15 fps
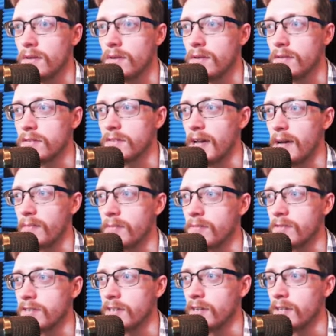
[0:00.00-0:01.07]
slap him
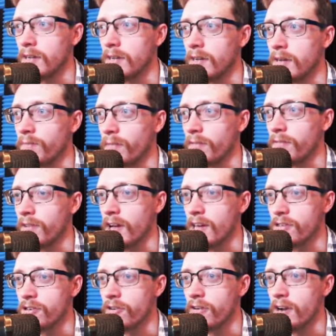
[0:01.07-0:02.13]
silly,
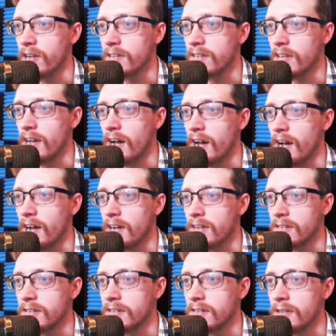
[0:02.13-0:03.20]
flash crazy
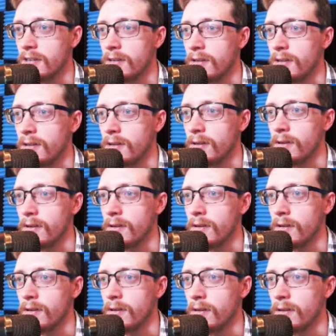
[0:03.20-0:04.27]
eyes,
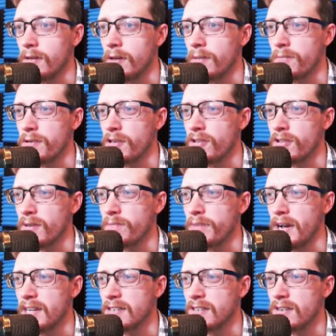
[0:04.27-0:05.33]
impishly
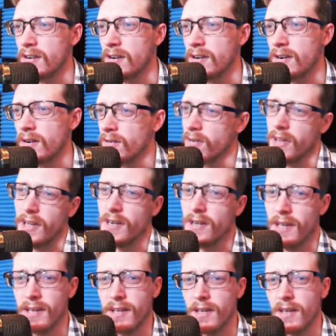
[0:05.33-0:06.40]
pester. Okay,
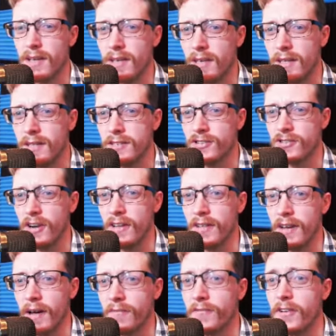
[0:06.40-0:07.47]
yeah. yeah, let's try
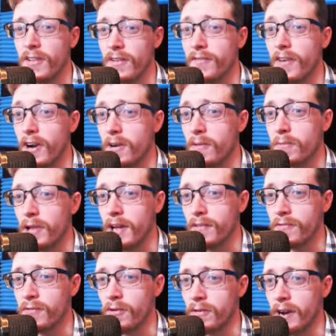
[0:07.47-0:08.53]
that. I'm feeling very
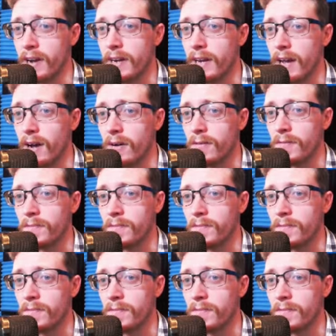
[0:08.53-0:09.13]
playful right now.